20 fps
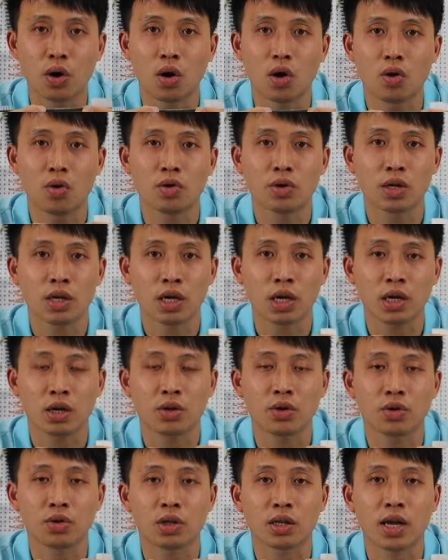only
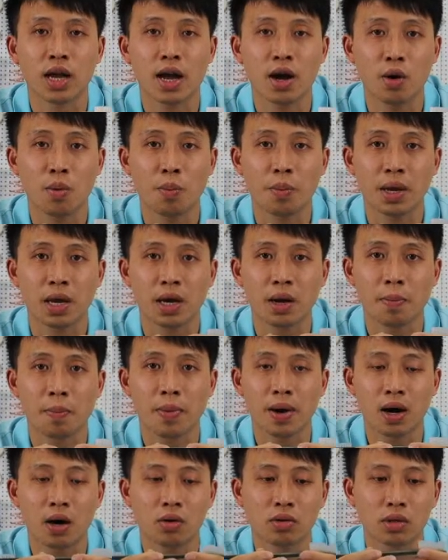you tell me
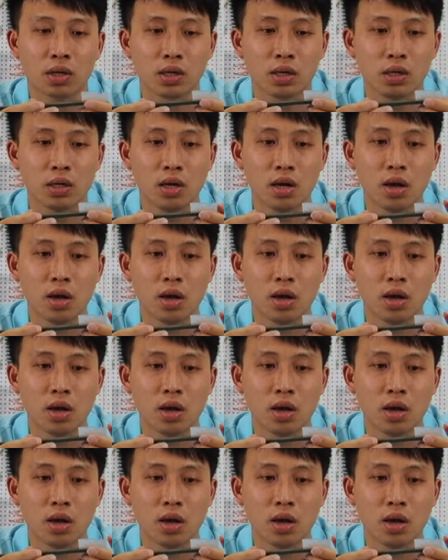about the